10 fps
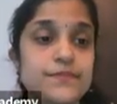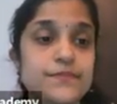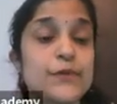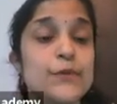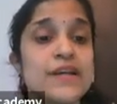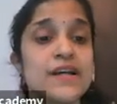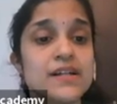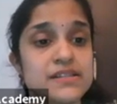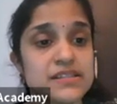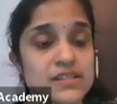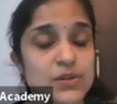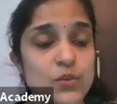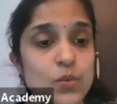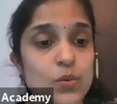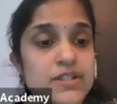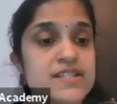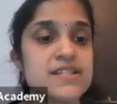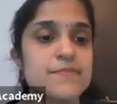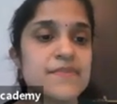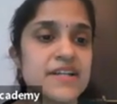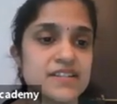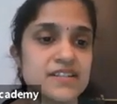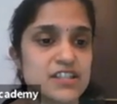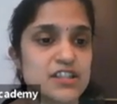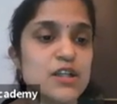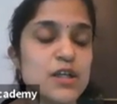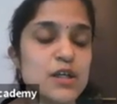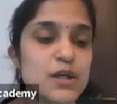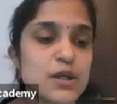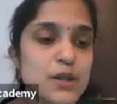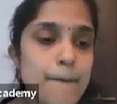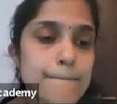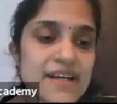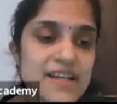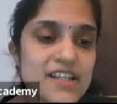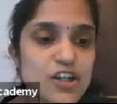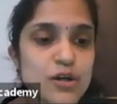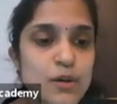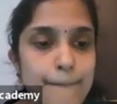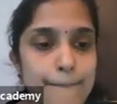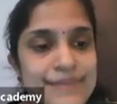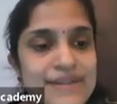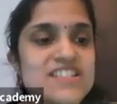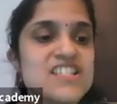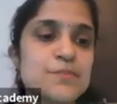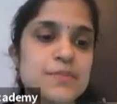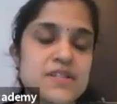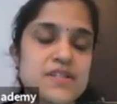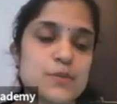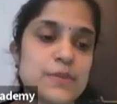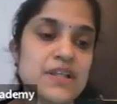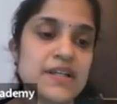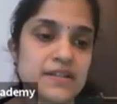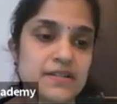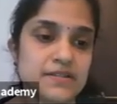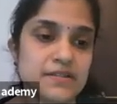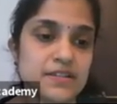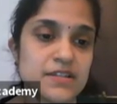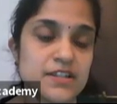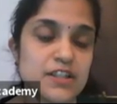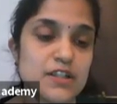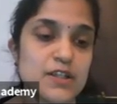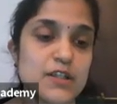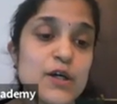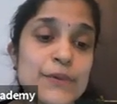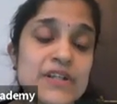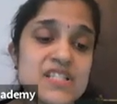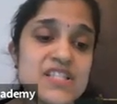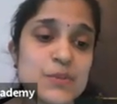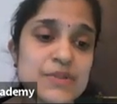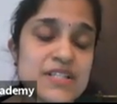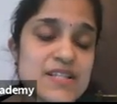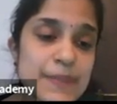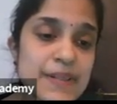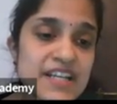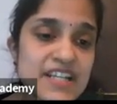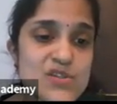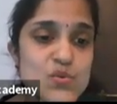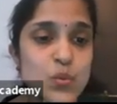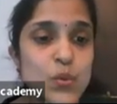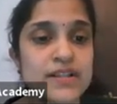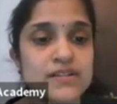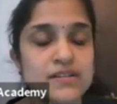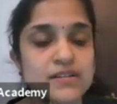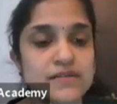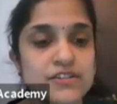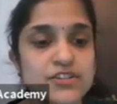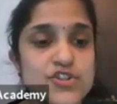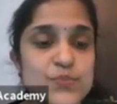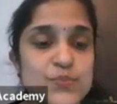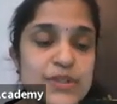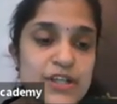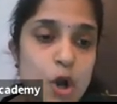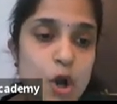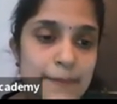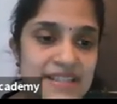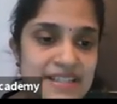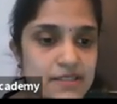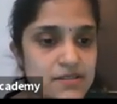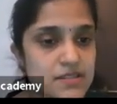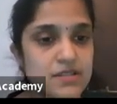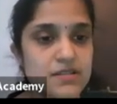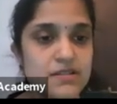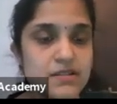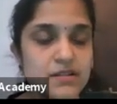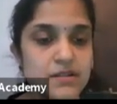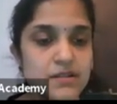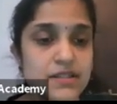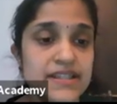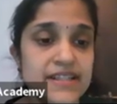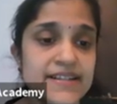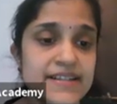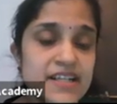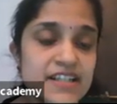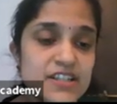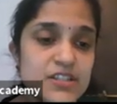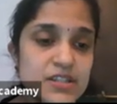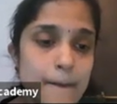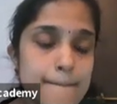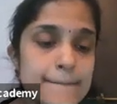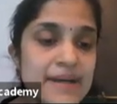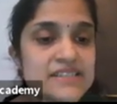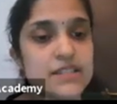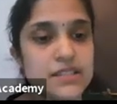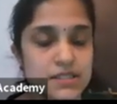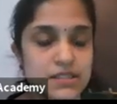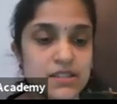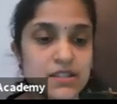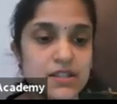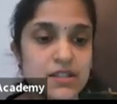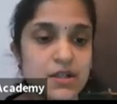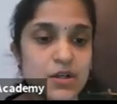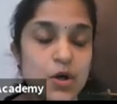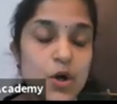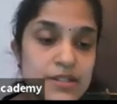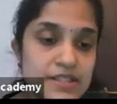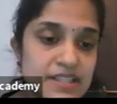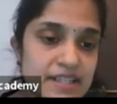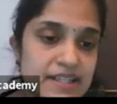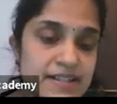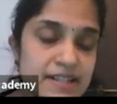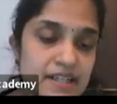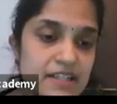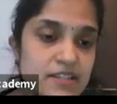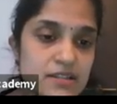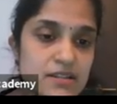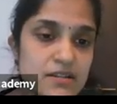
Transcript: You may ask, what is meant by a principal supply? A principal supply is one which is predominant in the entire bundle or in the entire